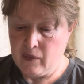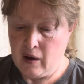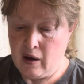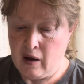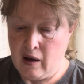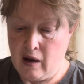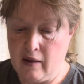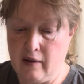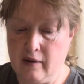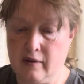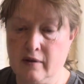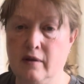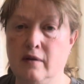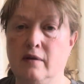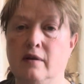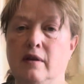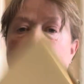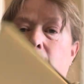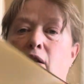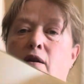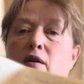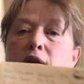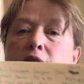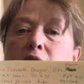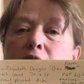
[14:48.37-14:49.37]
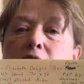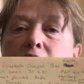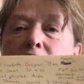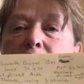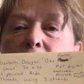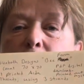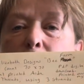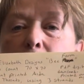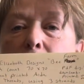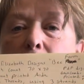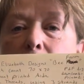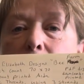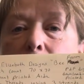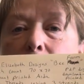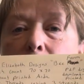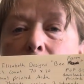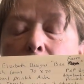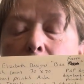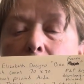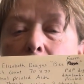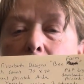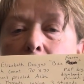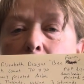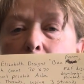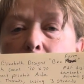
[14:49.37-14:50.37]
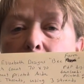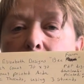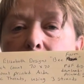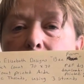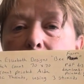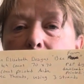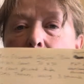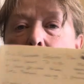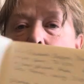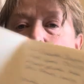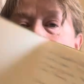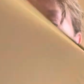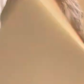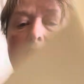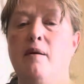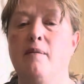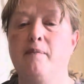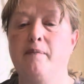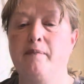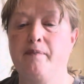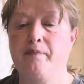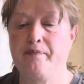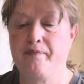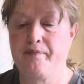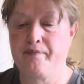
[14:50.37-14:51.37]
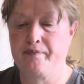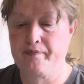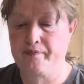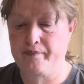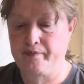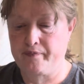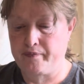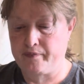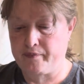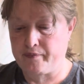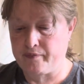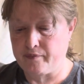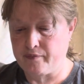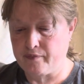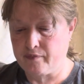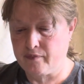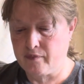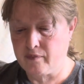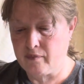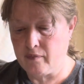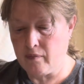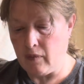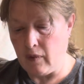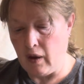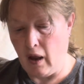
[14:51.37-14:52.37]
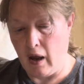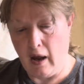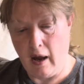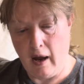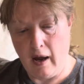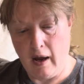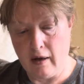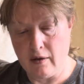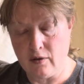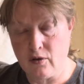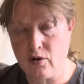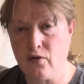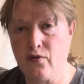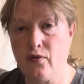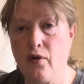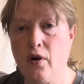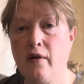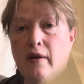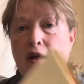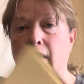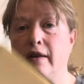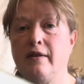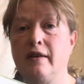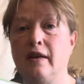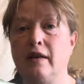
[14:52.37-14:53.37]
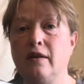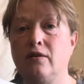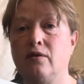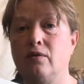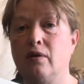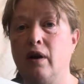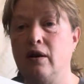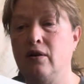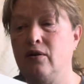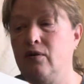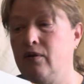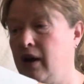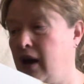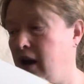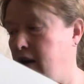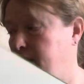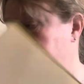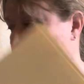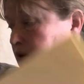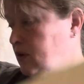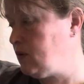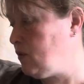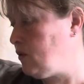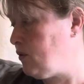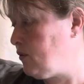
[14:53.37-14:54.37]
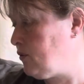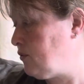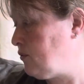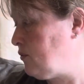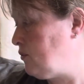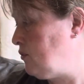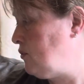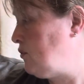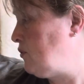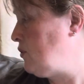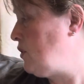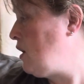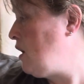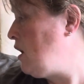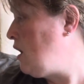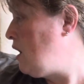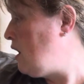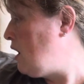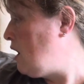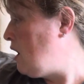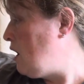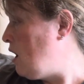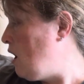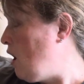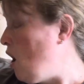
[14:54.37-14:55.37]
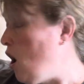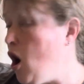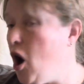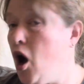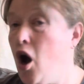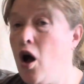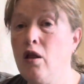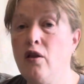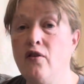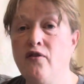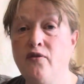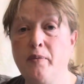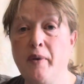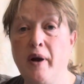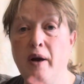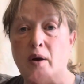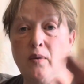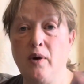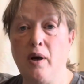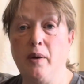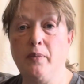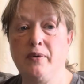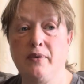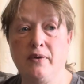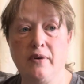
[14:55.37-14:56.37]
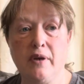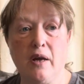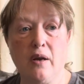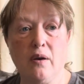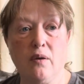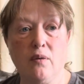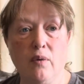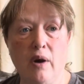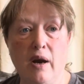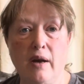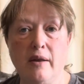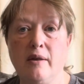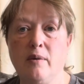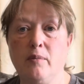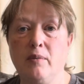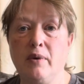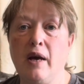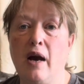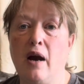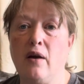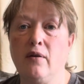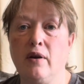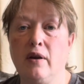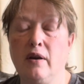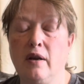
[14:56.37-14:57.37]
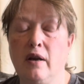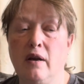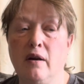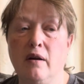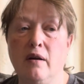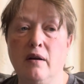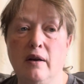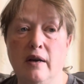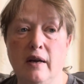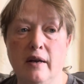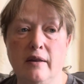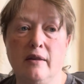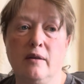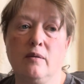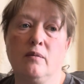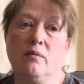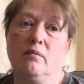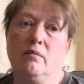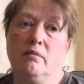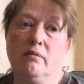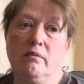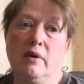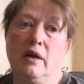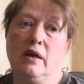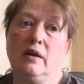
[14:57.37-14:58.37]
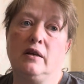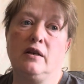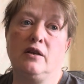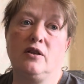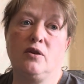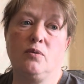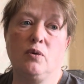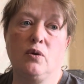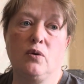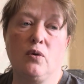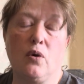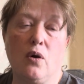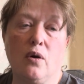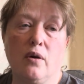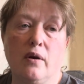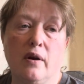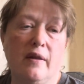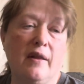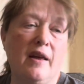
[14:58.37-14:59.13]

And this is the Erin Elizabeth bee farm. And so far that's it. So I do have to go through all of my WIPs and write them down in here and get them at least recorded.